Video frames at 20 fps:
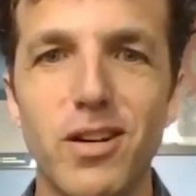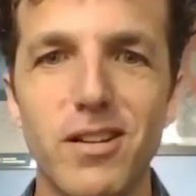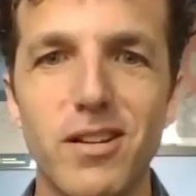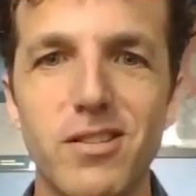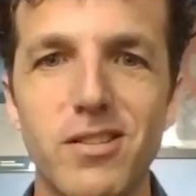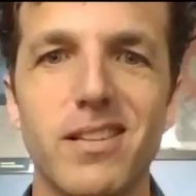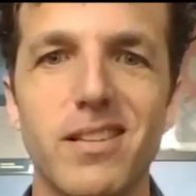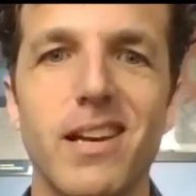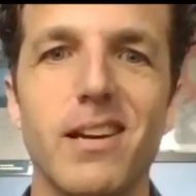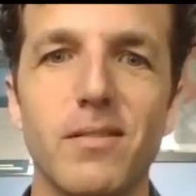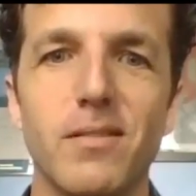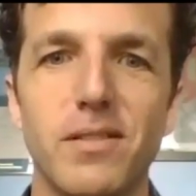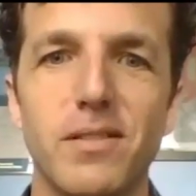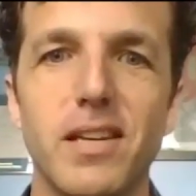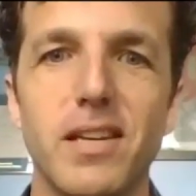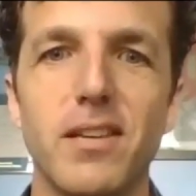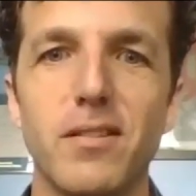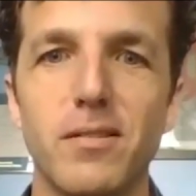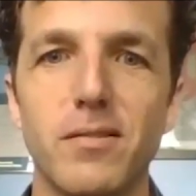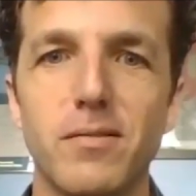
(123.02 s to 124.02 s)
us,
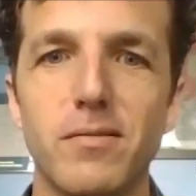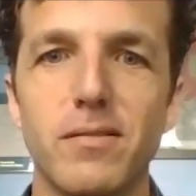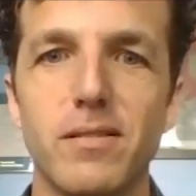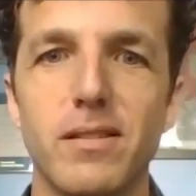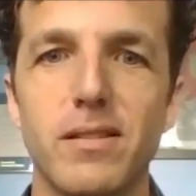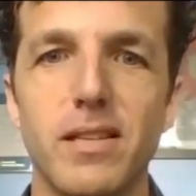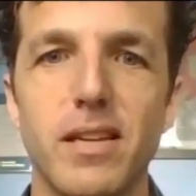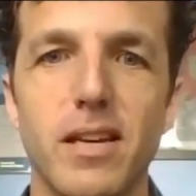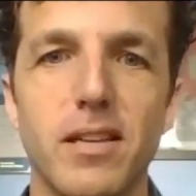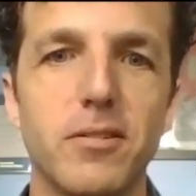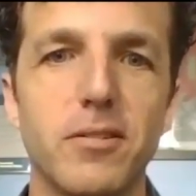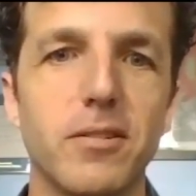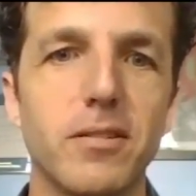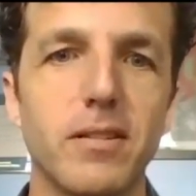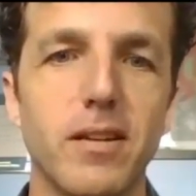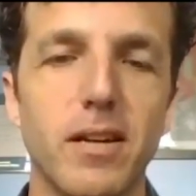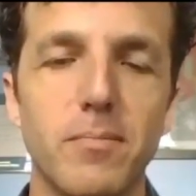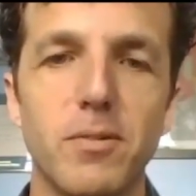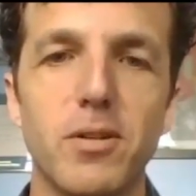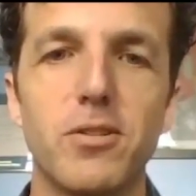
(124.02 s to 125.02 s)
the other
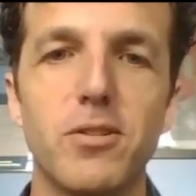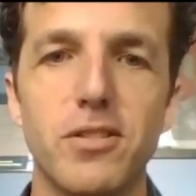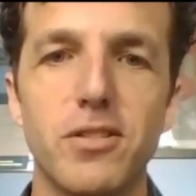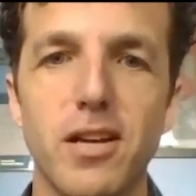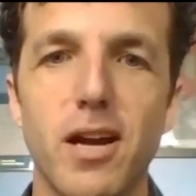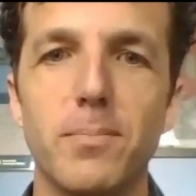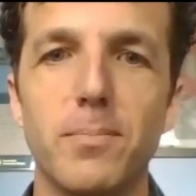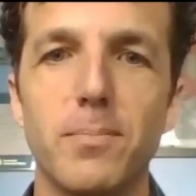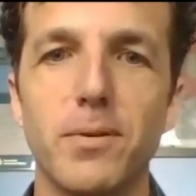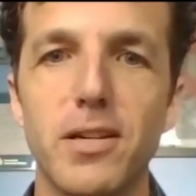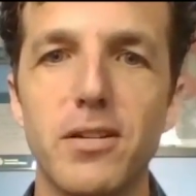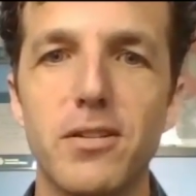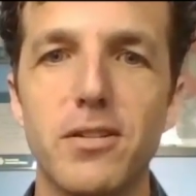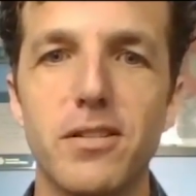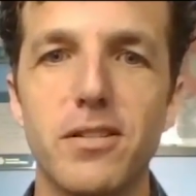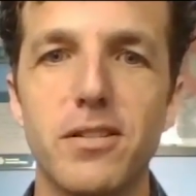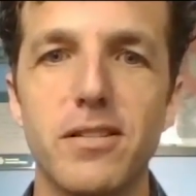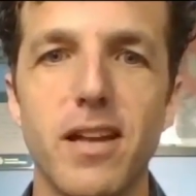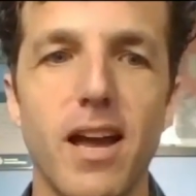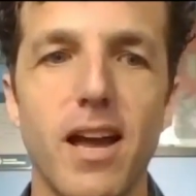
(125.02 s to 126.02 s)
emergency
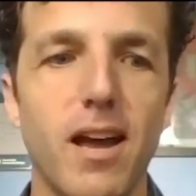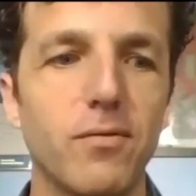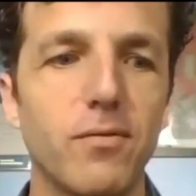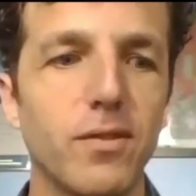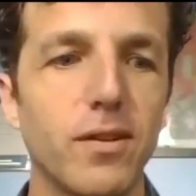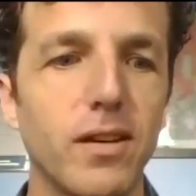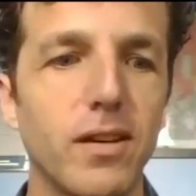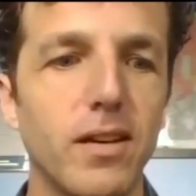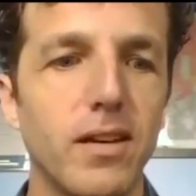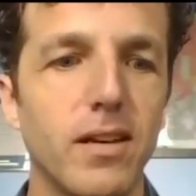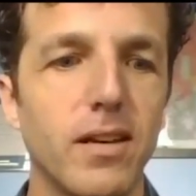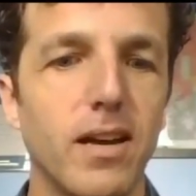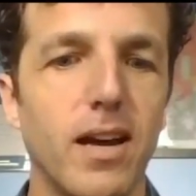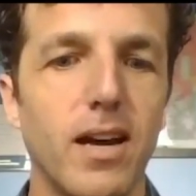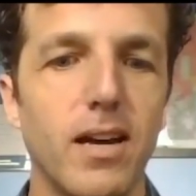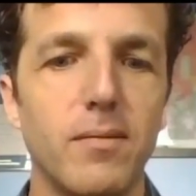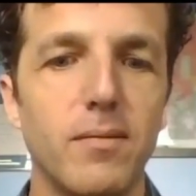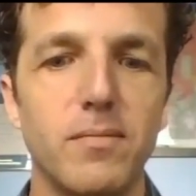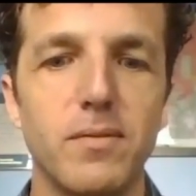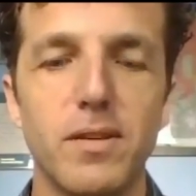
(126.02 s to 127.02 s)
operations staff.
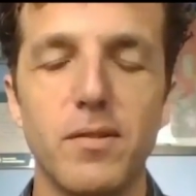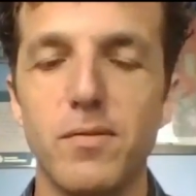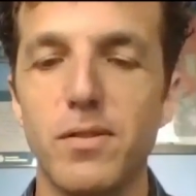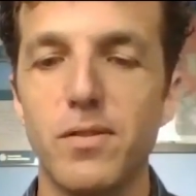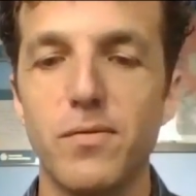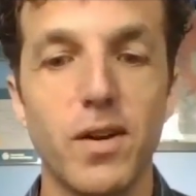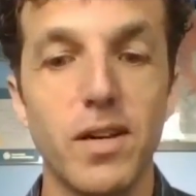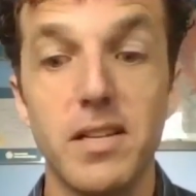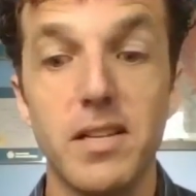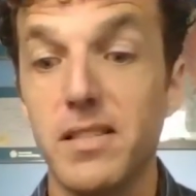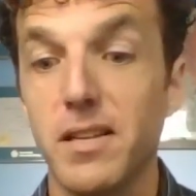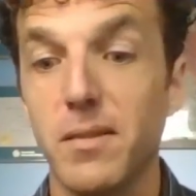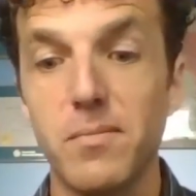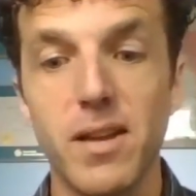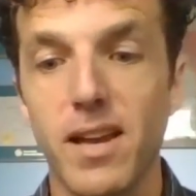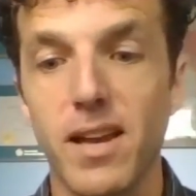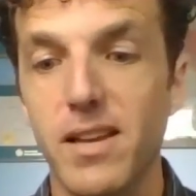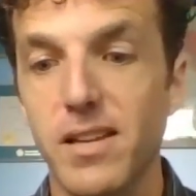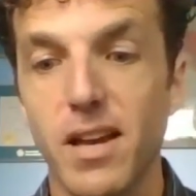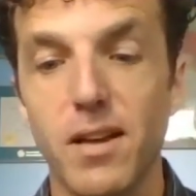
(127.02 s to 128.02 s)
It was funny, some
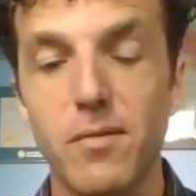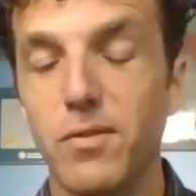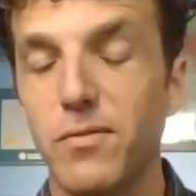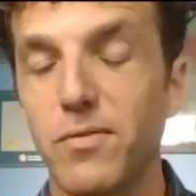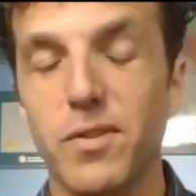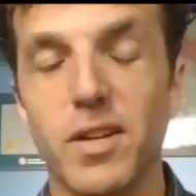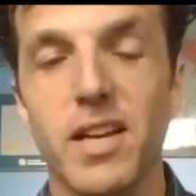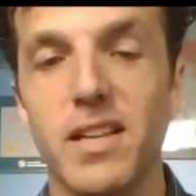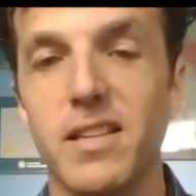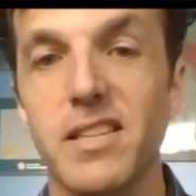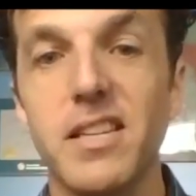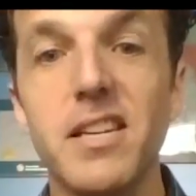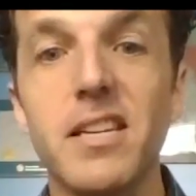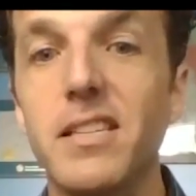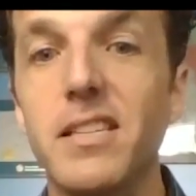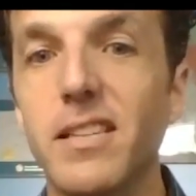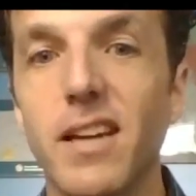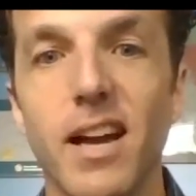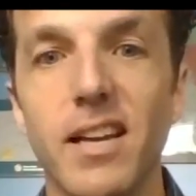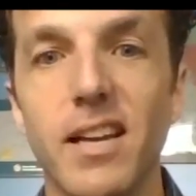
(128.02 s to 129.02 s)
days I would forget to
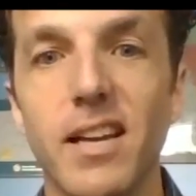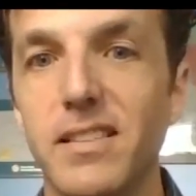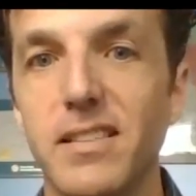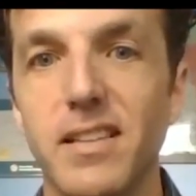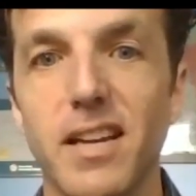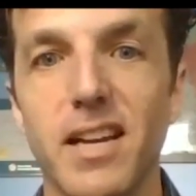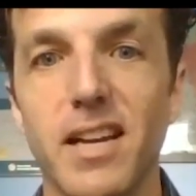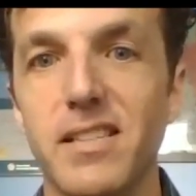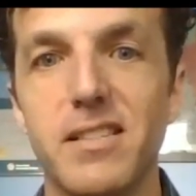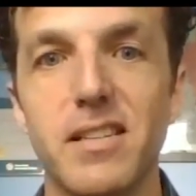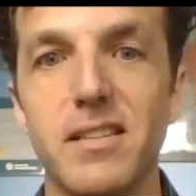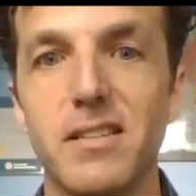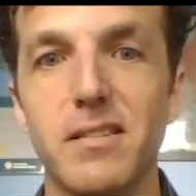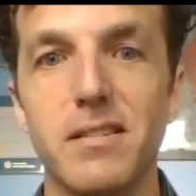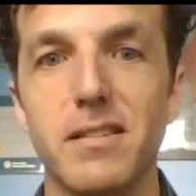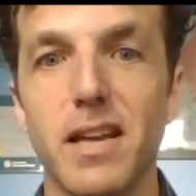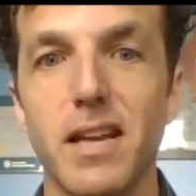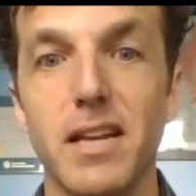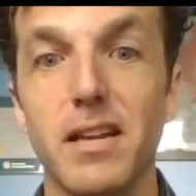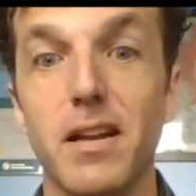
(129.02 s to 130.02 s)
eat. I
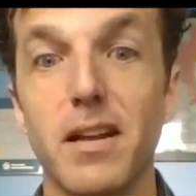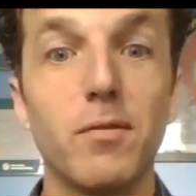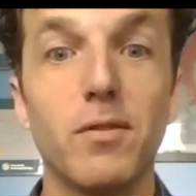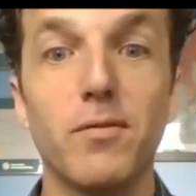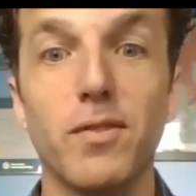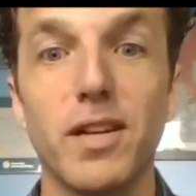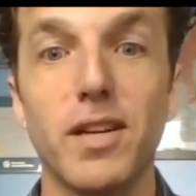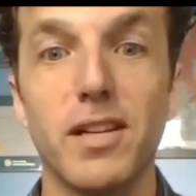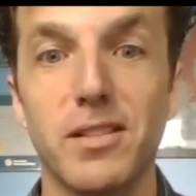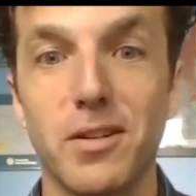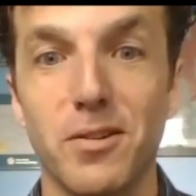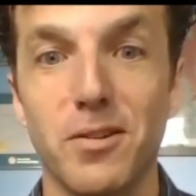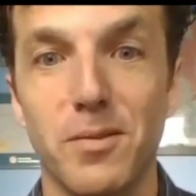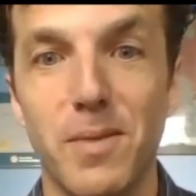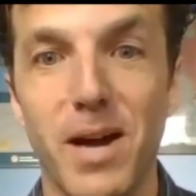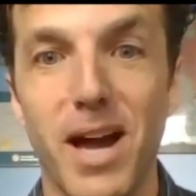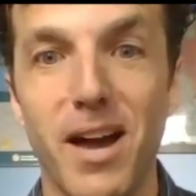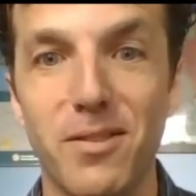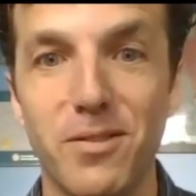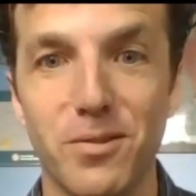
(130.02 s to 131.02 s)
didn't, and I would forget to go to
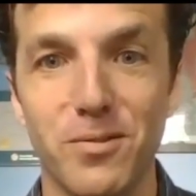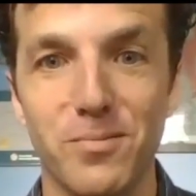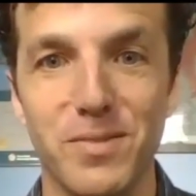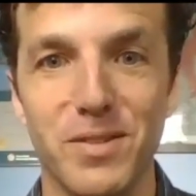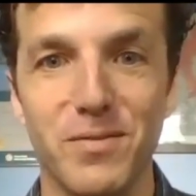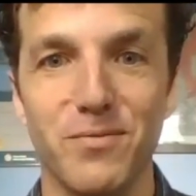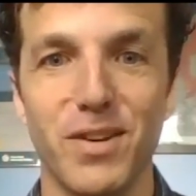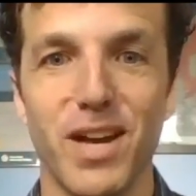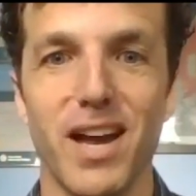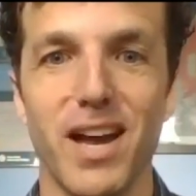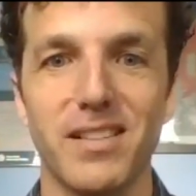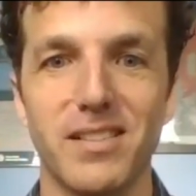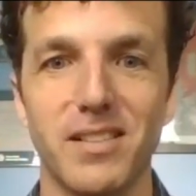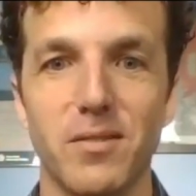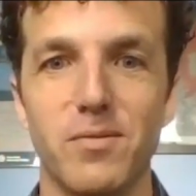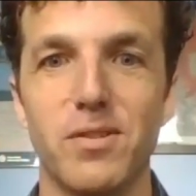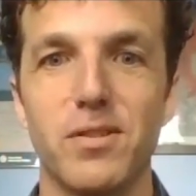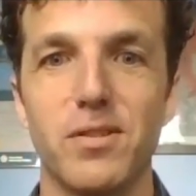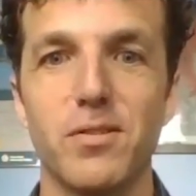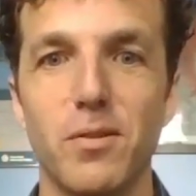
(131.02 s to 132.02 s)
the bathroom, in fact.
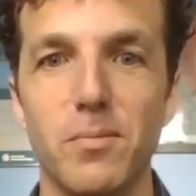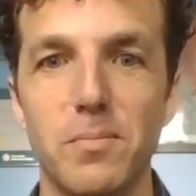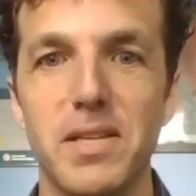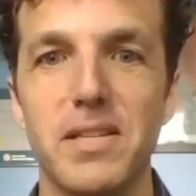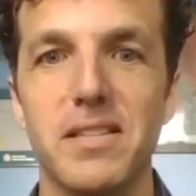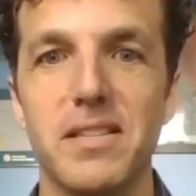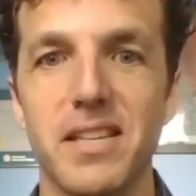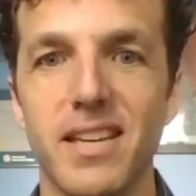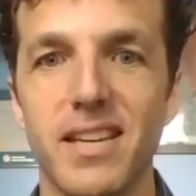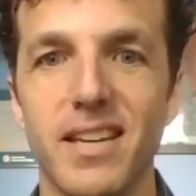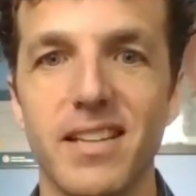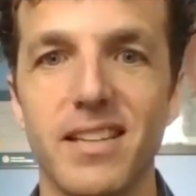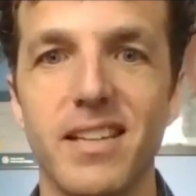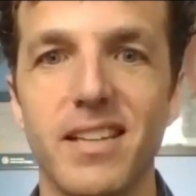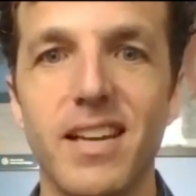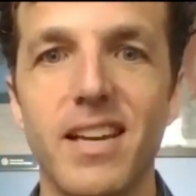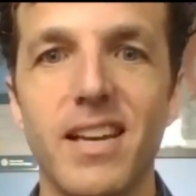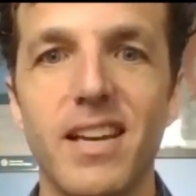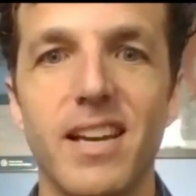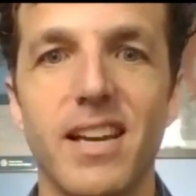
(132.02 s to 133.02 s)
I was so busy.
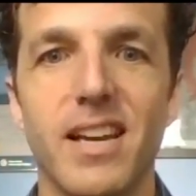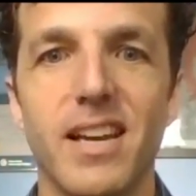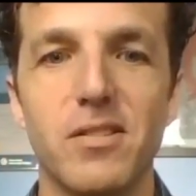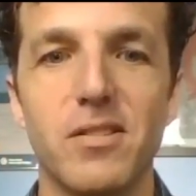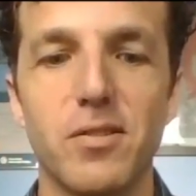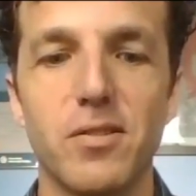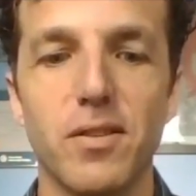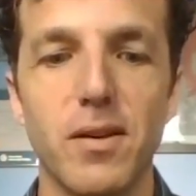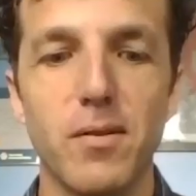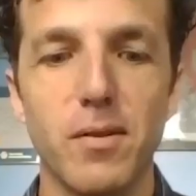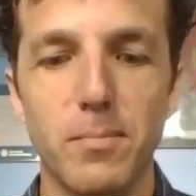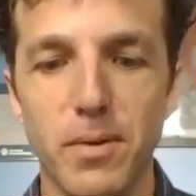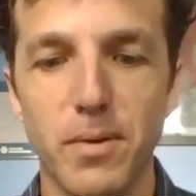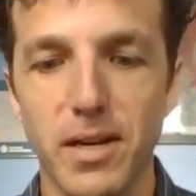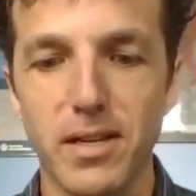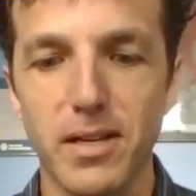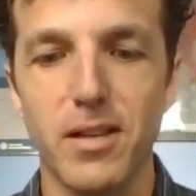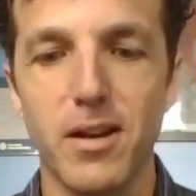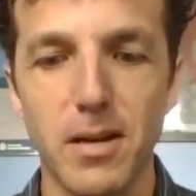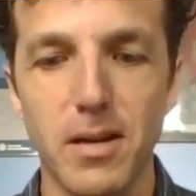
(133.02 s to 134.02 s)
And so they would
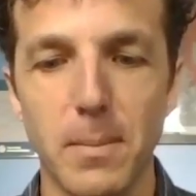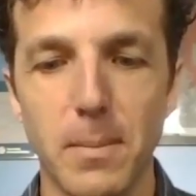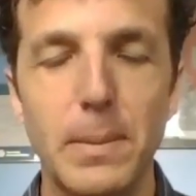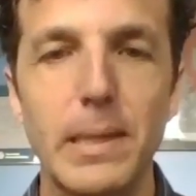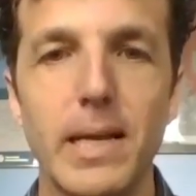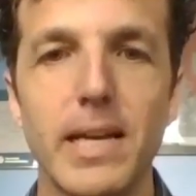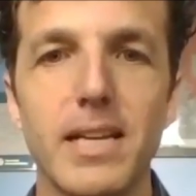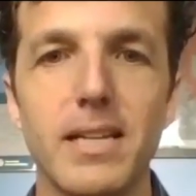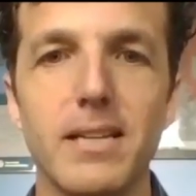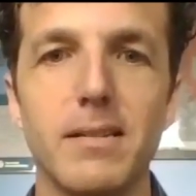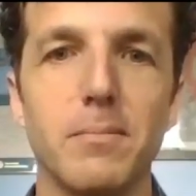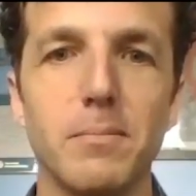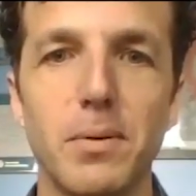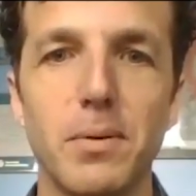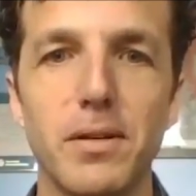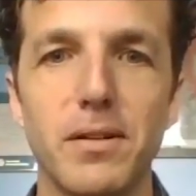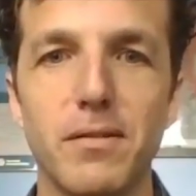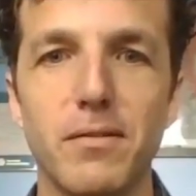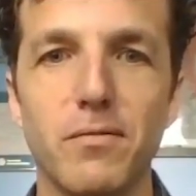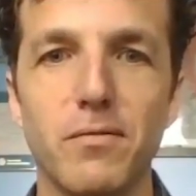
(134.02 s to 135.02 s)
bring along a plate and
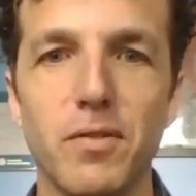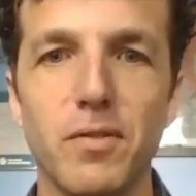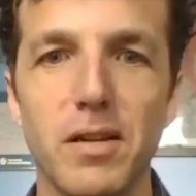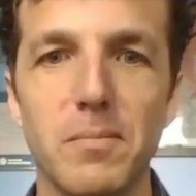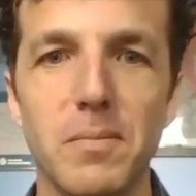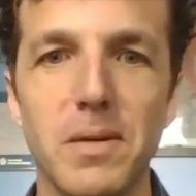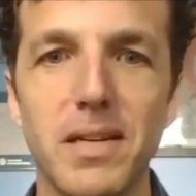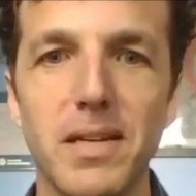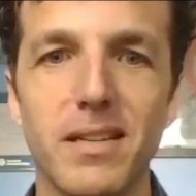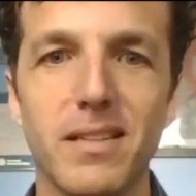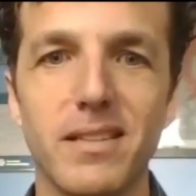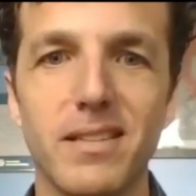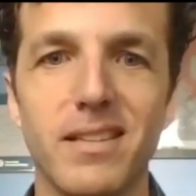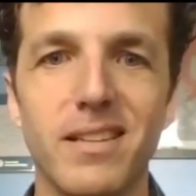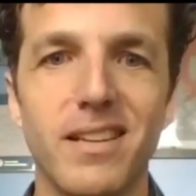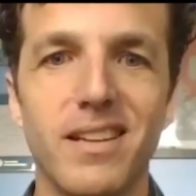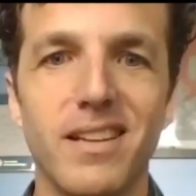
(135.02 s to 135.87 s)
put it in front of me and